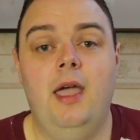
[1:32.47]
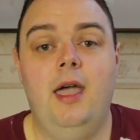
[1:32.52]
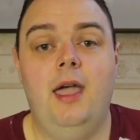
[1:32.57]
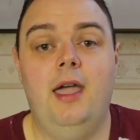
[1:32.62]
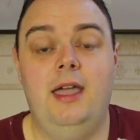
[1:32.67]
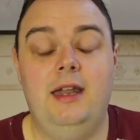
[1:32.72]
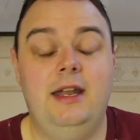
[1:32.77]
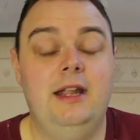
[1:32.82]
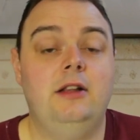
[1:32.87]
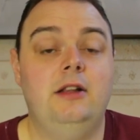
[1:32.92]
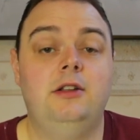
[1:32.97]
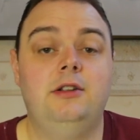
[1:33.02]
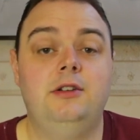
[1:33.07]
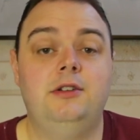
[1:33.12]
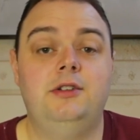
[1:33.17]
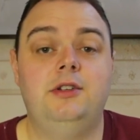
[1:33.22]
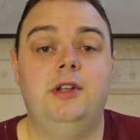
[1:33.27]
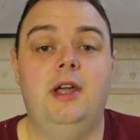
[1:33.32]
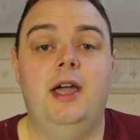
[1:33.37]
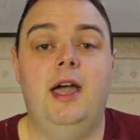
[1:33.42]
in
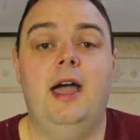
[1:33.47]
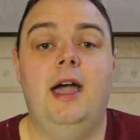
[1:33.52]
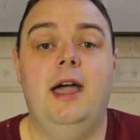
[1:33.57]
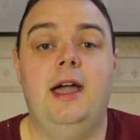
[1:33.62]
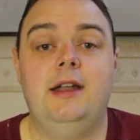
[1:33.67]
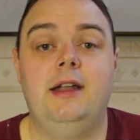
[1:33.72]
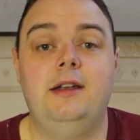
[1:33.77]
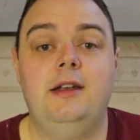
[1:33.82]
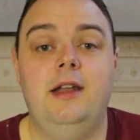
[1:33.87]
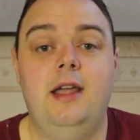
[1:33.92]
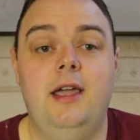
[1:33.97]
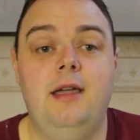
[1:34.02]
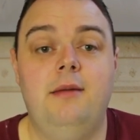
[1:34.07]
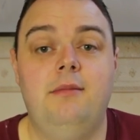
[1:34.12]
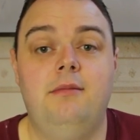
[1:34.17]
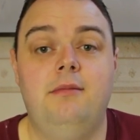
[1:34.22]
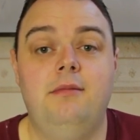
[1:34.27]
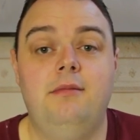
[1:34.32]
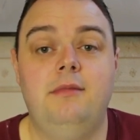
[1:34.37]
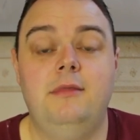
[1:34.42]
England, and
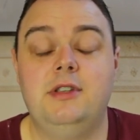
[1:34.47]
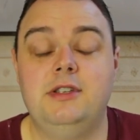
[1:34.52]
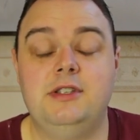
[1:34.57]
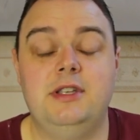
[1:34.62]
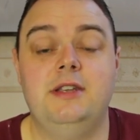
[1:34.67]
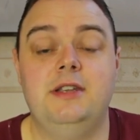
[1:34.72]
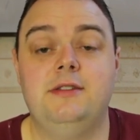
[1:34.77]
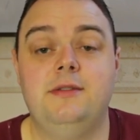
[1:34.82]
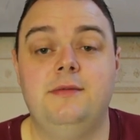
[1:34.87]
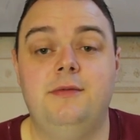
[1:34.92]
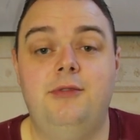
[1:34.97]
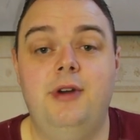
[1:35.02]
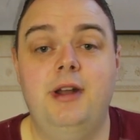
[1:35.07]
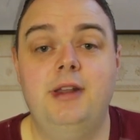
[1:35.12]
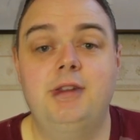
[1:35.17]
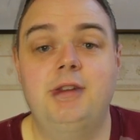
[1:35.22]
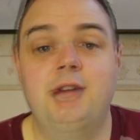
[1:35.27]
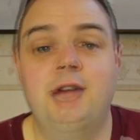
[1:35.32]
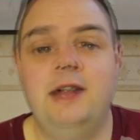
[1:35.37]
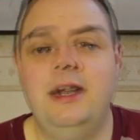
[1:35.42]
to see some
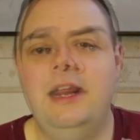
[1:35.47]
friends.